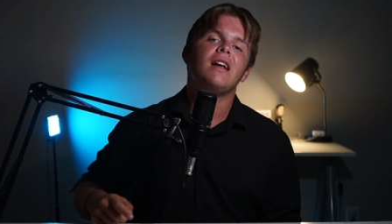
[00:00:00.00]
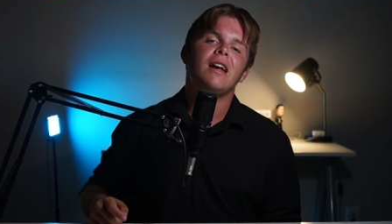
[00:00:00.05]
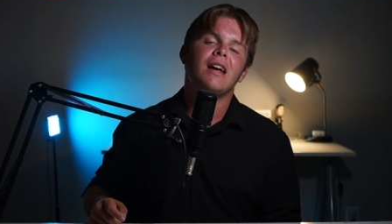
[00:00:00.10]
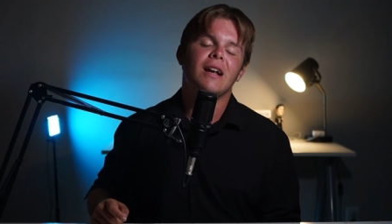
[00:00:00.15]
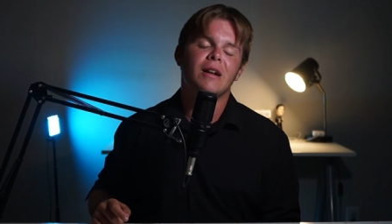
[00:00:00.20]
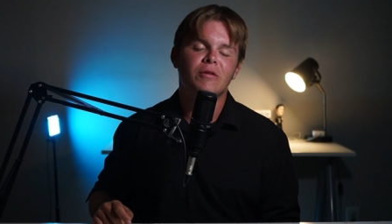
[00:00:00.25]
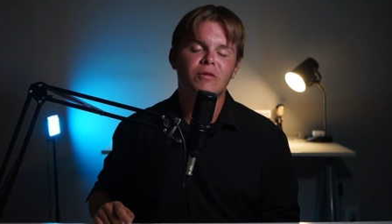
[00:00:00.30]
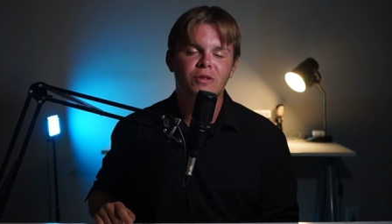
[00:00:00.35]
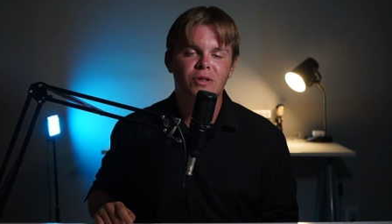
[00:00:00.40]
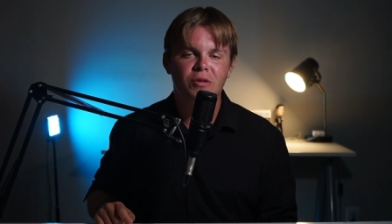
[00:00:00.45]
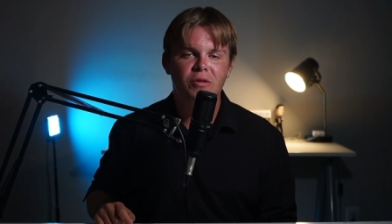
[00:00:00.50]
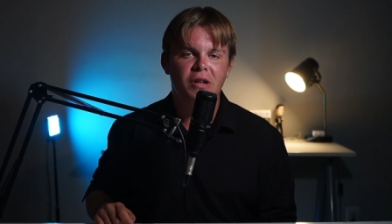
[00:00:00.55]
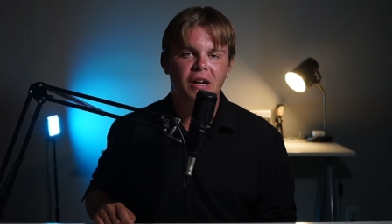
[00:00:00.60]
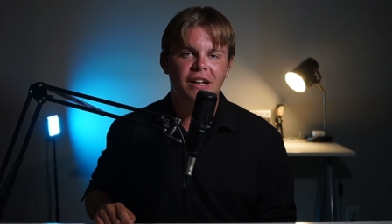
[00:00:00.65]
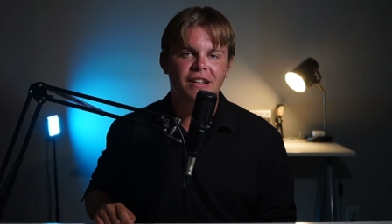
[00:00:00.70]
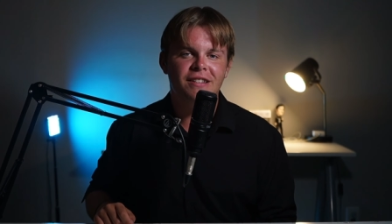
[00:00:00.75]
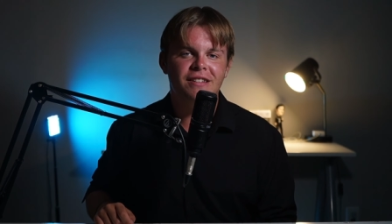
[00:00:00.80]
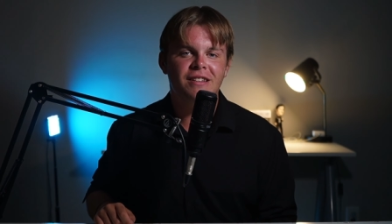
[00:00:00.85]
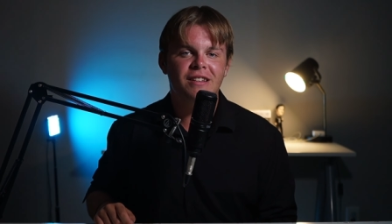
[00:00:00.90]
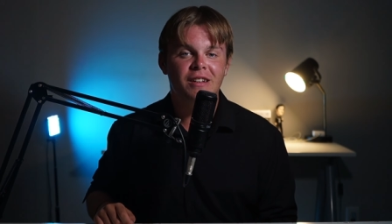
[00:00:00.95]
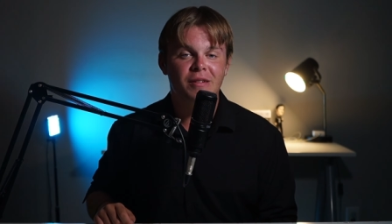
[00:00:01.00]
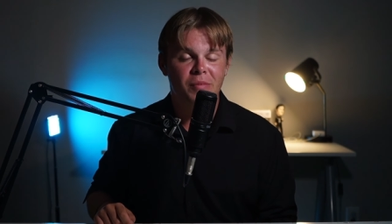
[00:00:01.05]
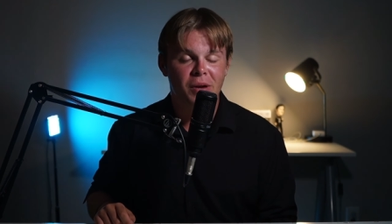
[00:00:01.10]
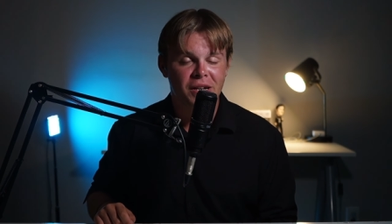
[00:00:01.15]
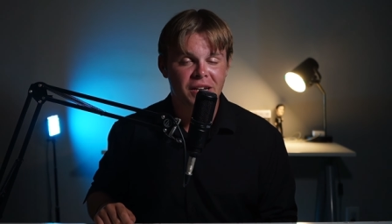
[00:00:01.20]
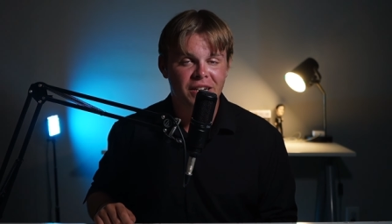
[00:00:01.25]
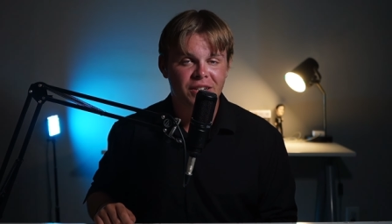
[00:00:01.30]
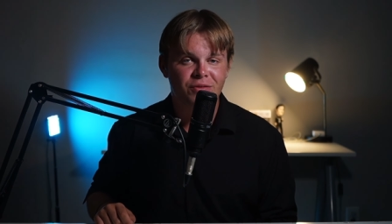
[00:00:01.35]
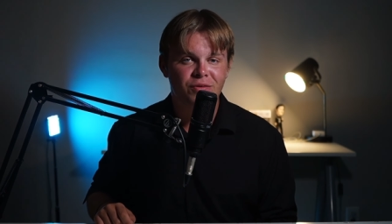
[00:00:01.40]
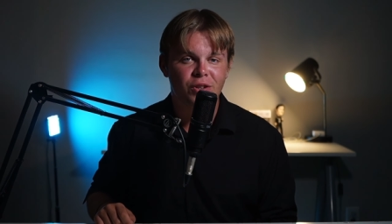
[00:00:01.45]
And I will see you guys in my
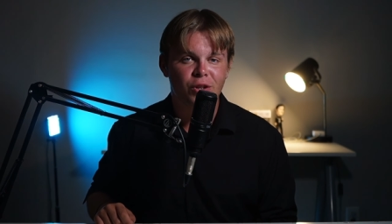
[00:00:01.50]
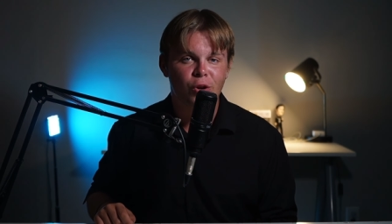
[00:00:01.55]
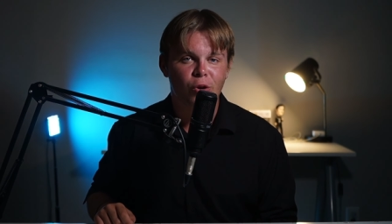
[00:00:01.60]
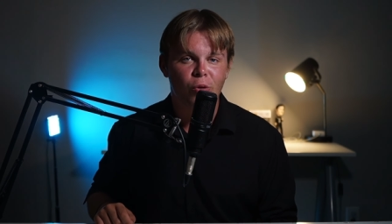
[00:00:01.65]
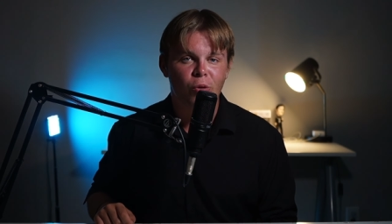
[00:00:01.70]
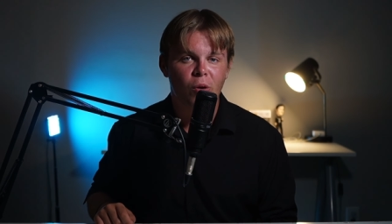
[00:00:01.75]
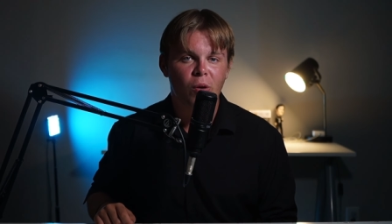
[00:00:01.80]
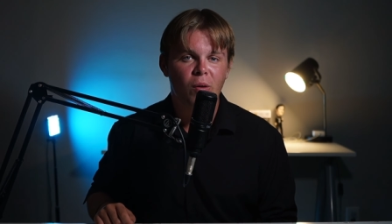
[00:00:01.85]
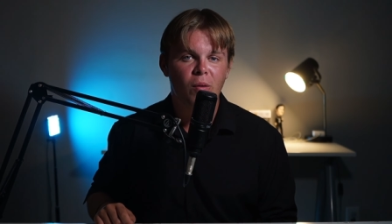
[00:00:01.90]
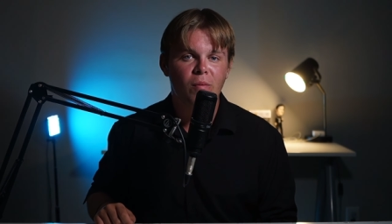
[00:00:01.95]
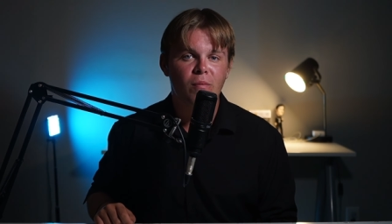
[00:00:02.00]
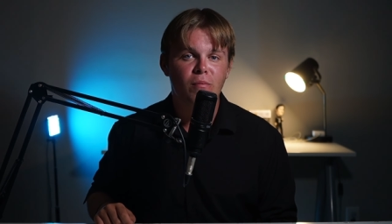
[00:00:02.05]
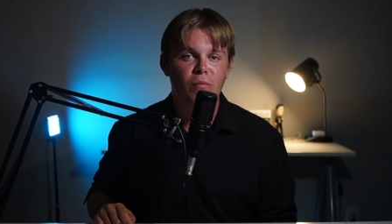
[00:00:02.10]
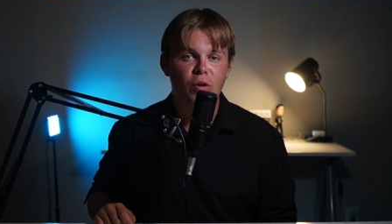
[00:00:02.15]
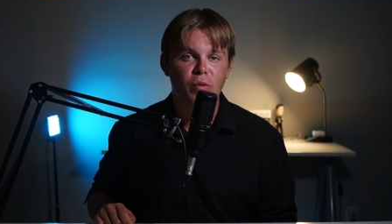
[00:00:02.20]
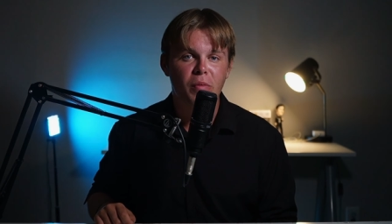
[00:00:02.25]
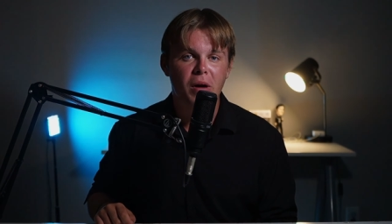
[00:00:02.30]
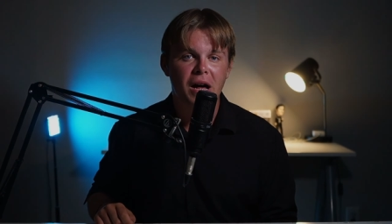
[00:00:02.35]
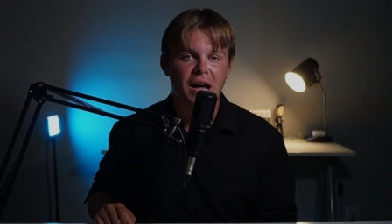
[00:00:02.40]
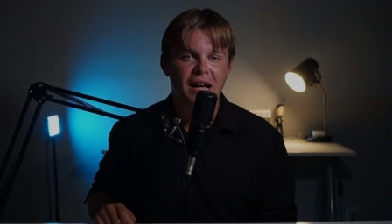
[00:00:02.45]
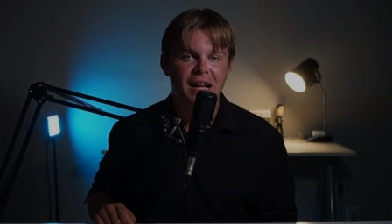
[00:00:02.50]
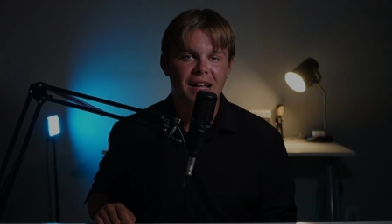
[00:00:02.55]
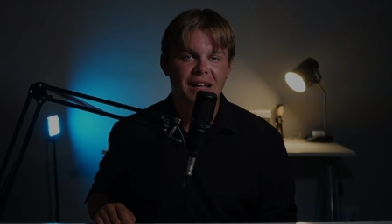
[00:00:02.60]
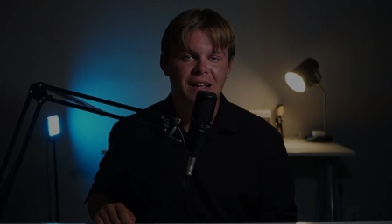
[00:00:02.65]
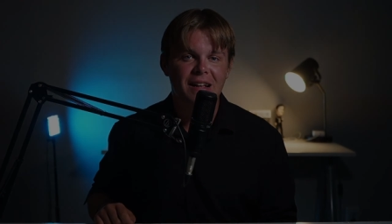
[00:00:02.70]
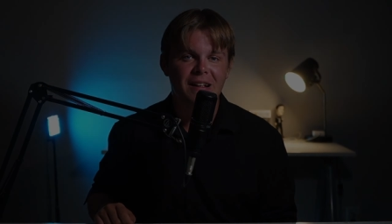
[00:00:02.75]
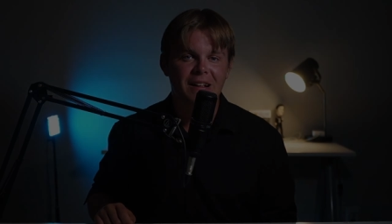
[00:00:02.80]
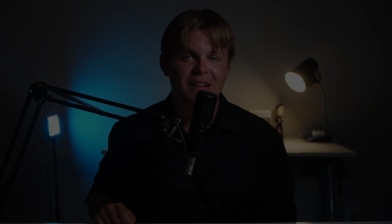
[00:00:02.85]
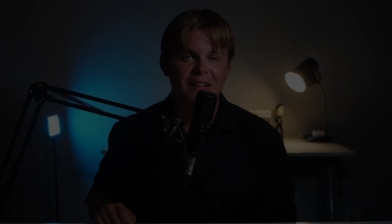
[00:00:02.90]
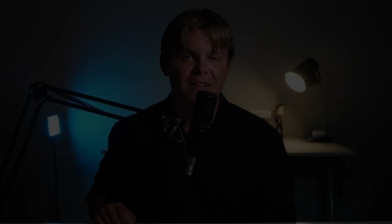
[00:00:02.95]
next video. Bye-bye.